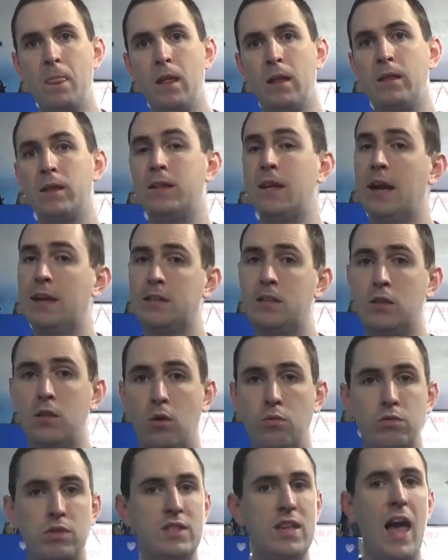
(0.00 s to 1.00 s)
the decks that
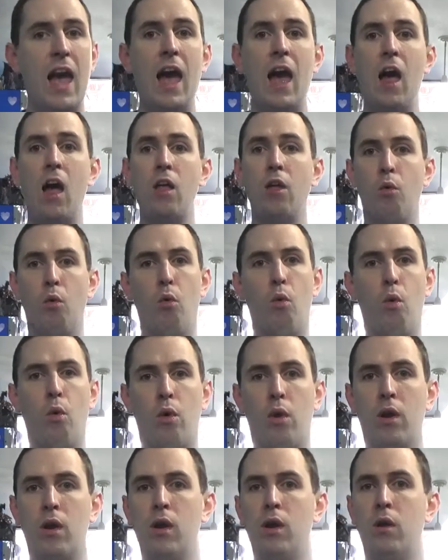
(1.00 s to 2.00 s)
don't sell
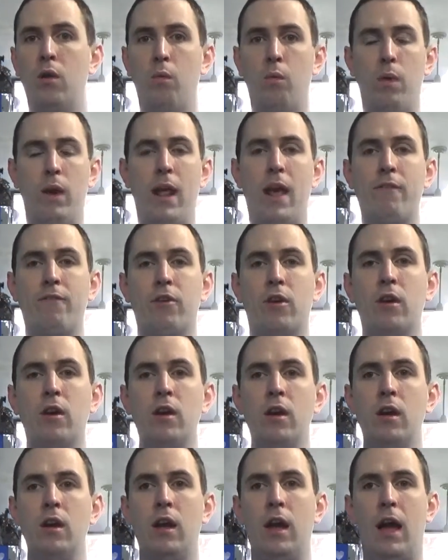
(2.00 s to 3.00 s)
or
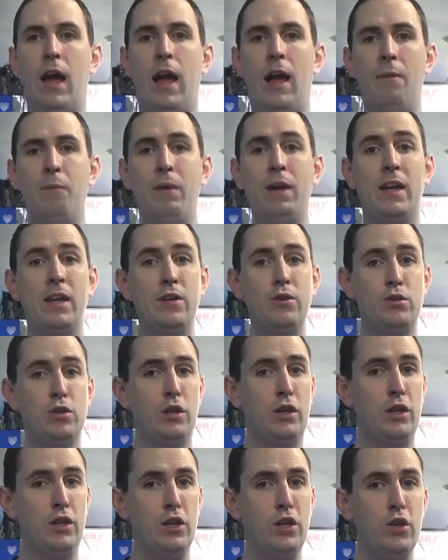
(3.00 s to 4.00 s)
whatever, and we can do
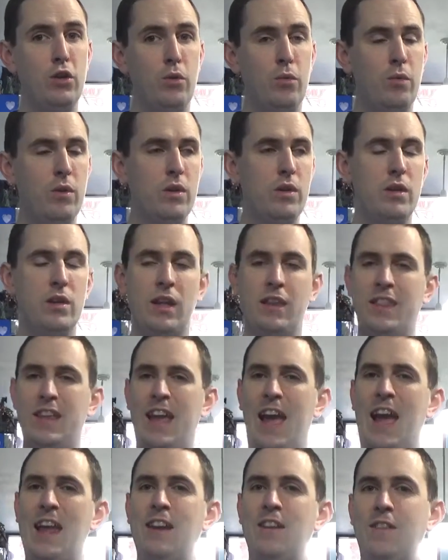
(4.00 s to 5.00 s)
something new. At
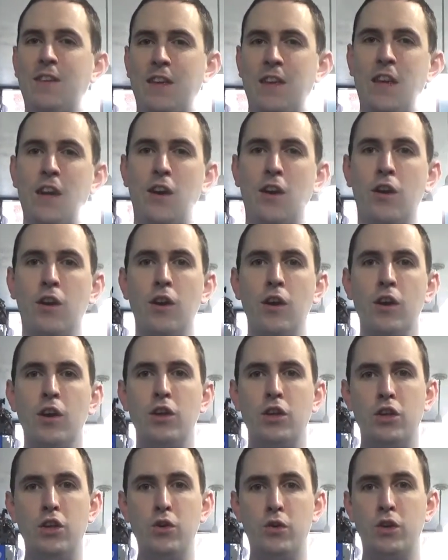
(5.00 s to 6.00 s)
the end of the year,
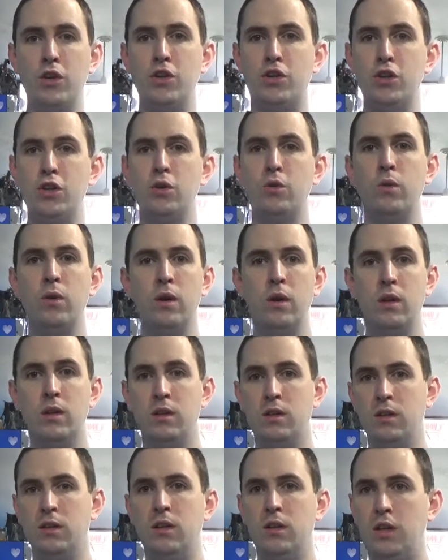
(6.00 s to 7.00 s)
you can do
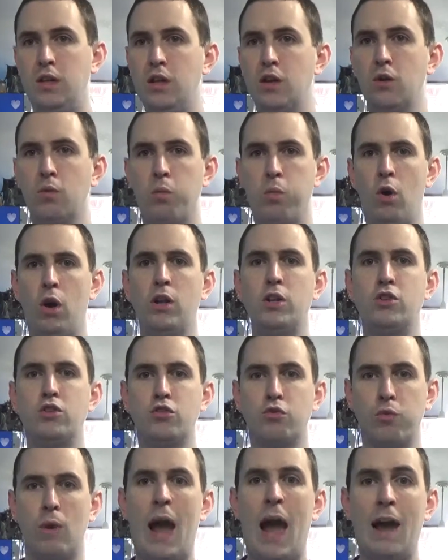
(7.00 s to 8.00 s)
year 1
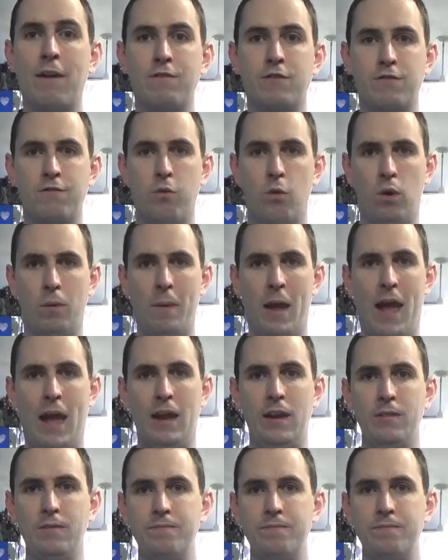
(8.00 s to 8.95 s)
draft format,